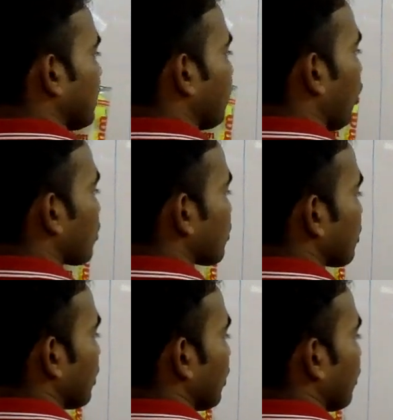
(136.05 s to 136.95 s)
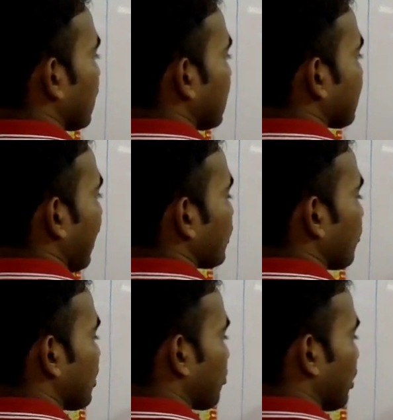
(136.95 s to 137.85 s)
the box. Okay, size
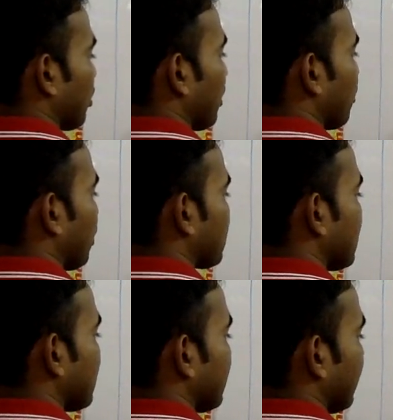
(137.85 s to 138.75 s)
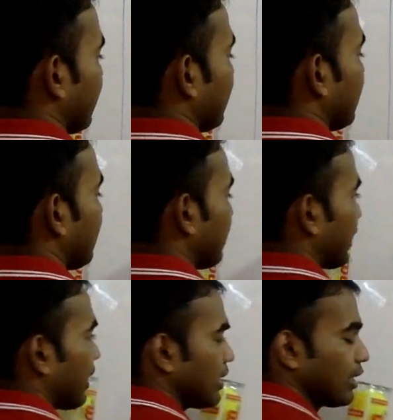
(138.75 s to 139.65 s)
of this particular box is 3,
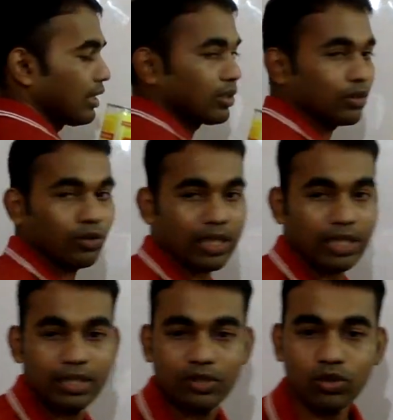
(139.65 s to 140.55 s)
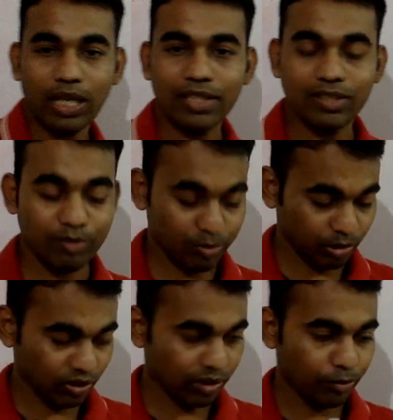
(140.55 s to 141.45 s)
right? Okay, so size of this
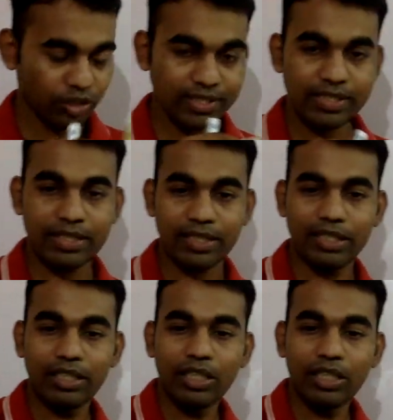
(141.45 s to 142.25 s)
particular box is 3.